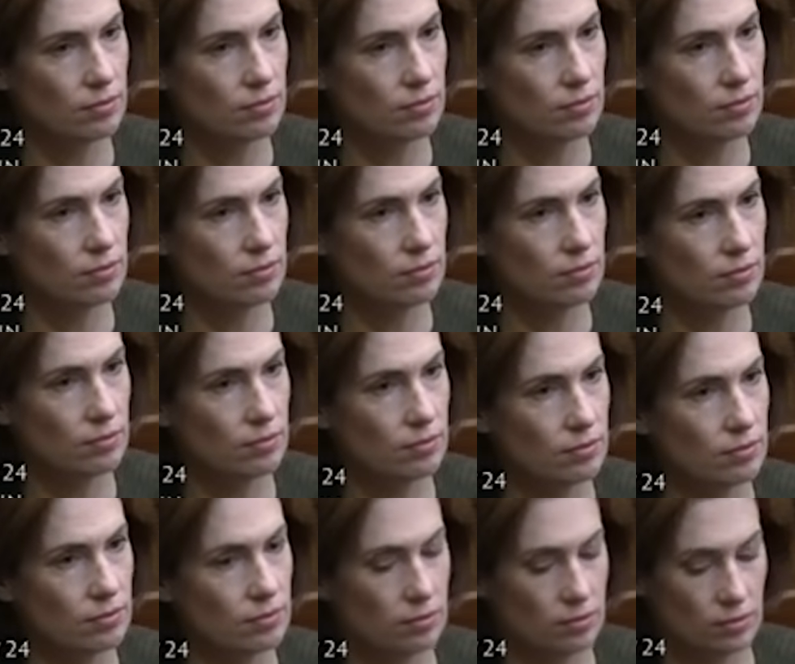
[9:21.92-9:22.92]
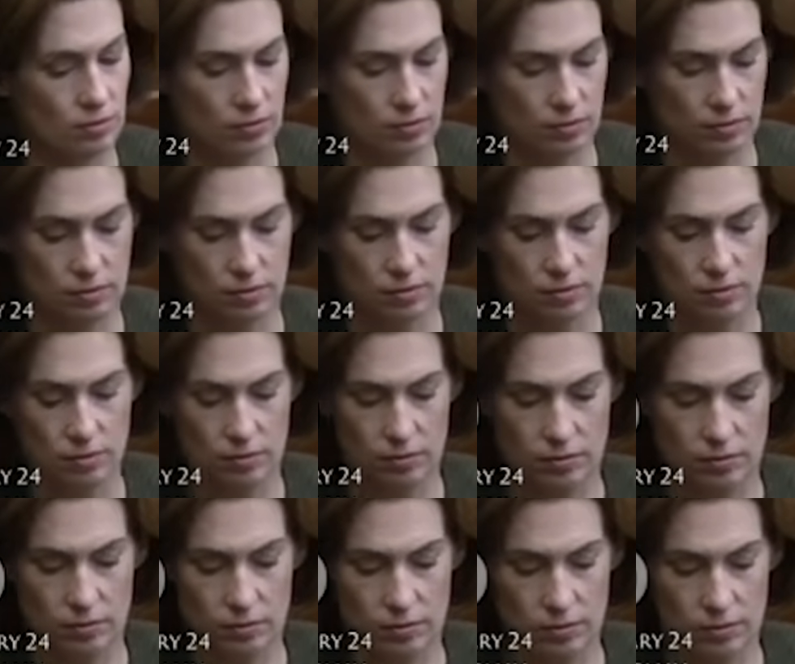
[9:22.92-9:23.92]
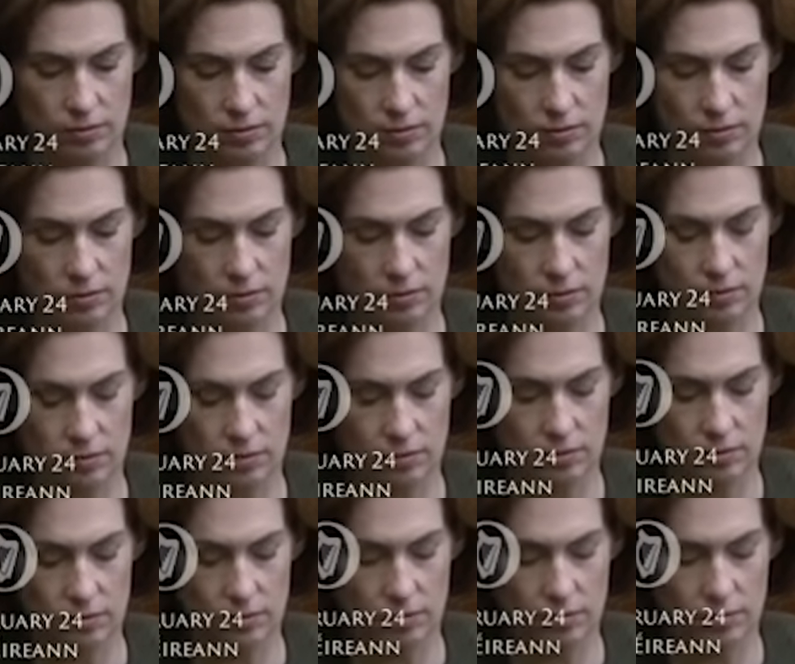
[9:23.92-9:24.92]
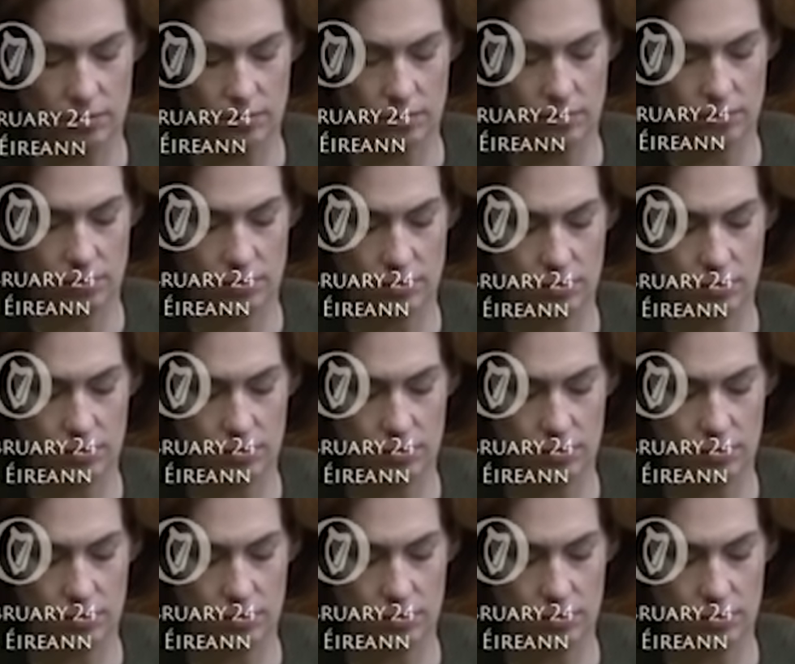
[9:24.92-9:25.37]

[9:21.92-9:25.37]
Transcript: (silent)